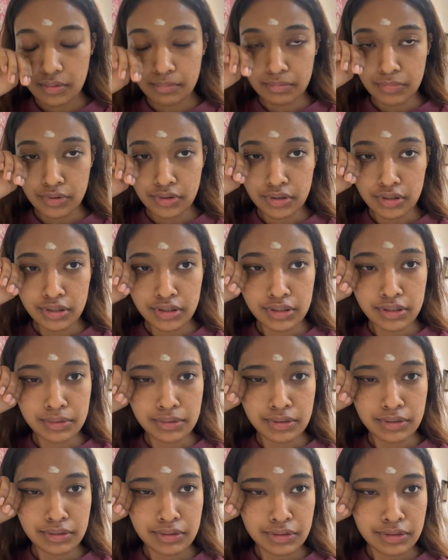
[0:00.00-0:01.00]
I'm gonna
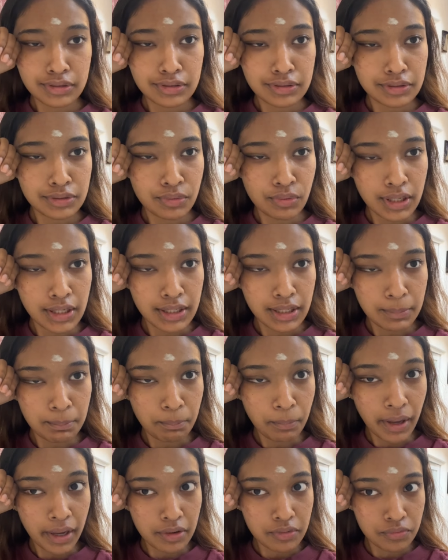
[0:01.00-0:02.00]
quickly
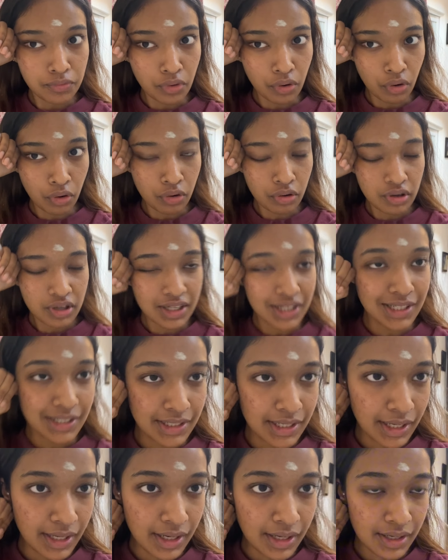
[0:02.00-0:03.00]
pack for a
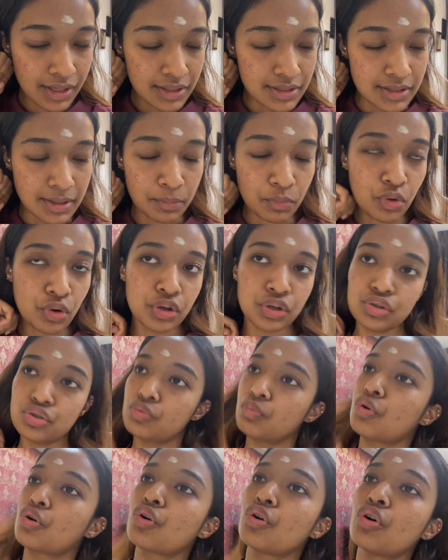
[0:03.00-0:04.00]
day because I'm going
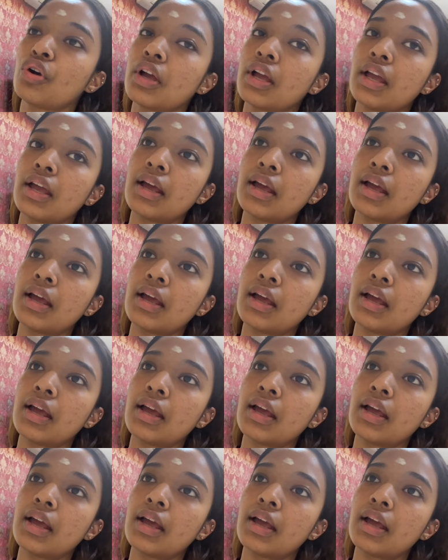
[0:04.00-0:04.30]
tomorrow.